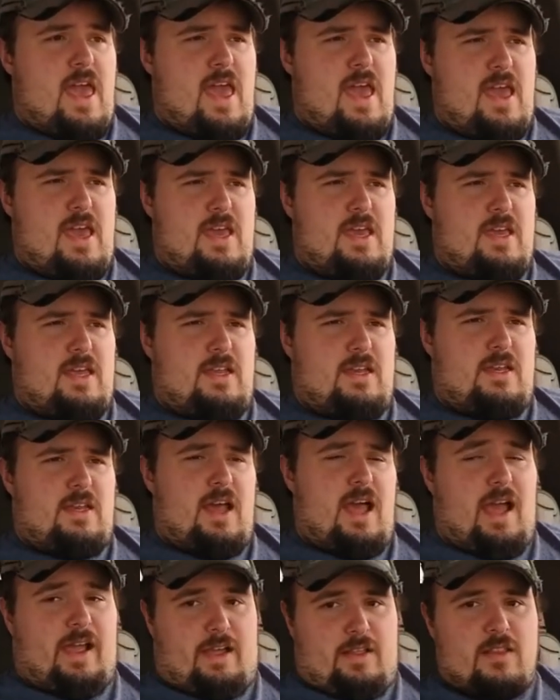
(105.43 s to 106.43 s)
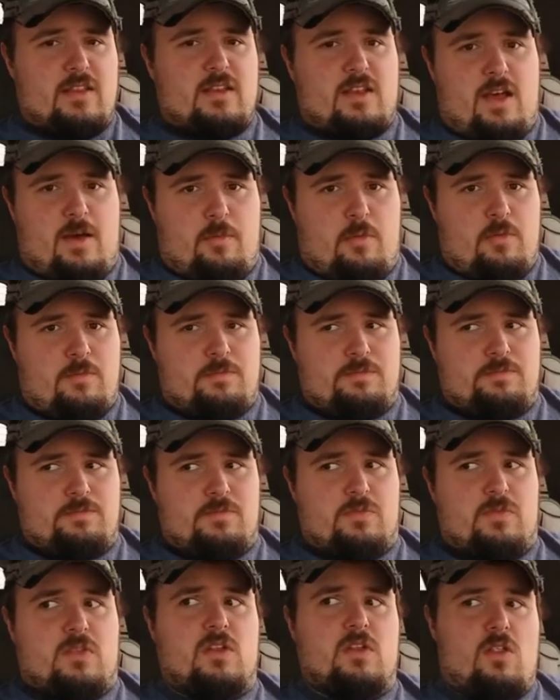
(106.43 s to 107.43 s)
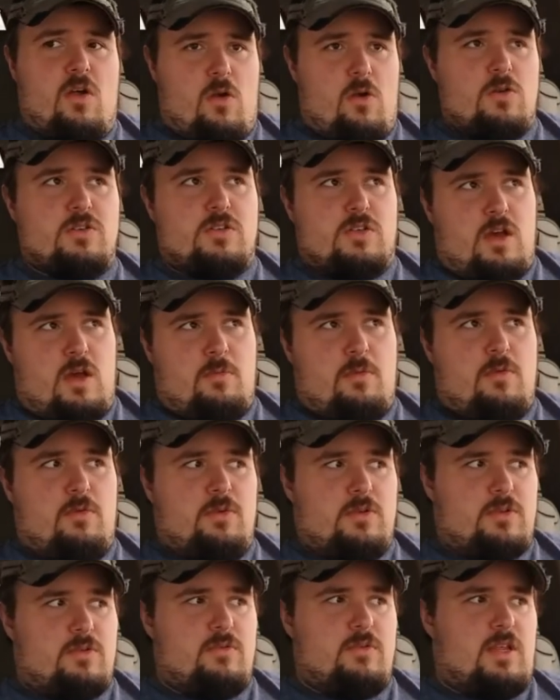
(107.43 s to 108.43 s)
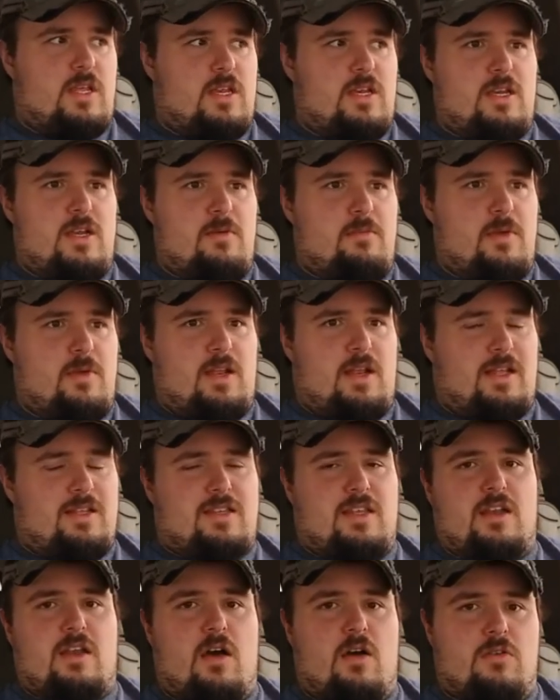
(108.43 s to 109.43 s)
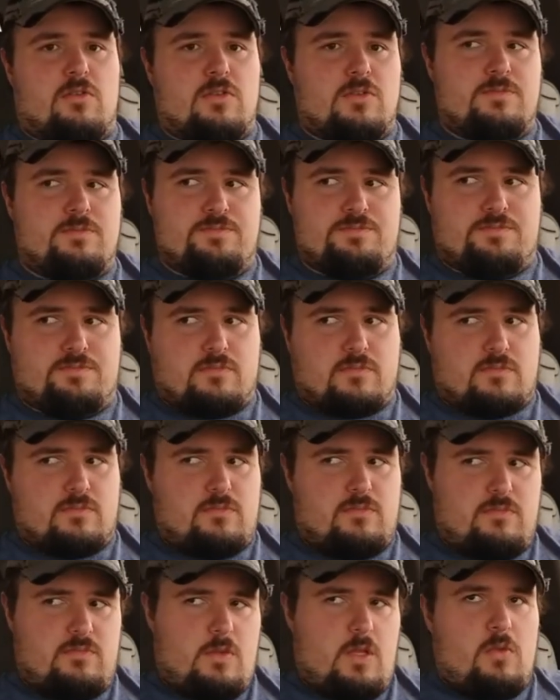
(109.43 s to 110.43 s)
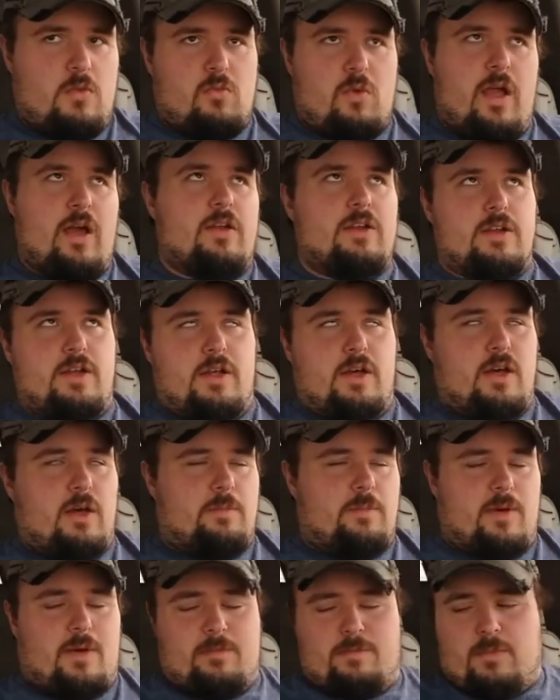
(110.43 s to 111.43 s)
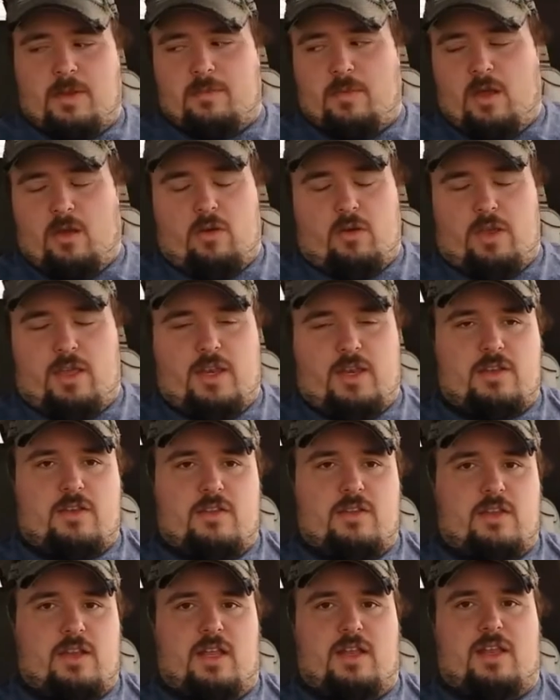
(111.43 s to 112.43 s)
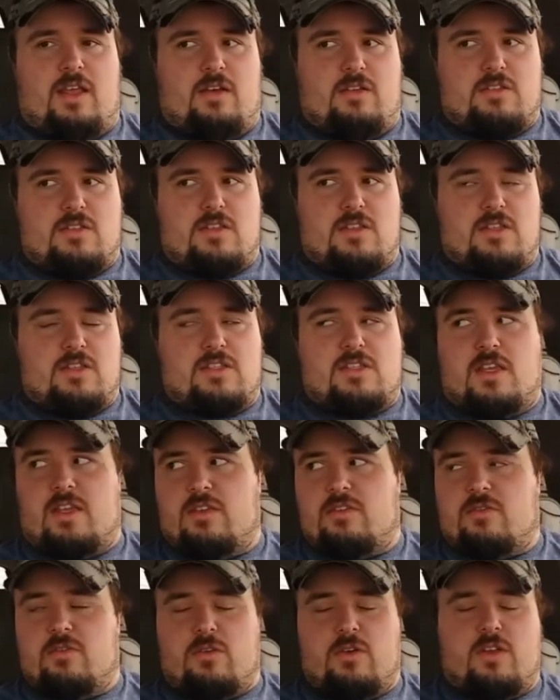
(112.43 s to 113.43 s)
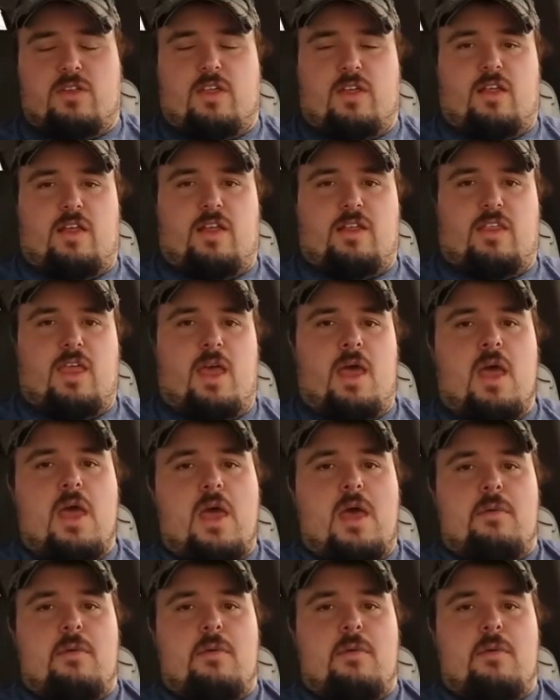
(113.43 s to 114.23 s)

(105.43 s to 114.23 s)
And I got the double, the large double, which ended up being like $10. Rounded up, I'm, I'm not going to get into the details of the cents or anything like that.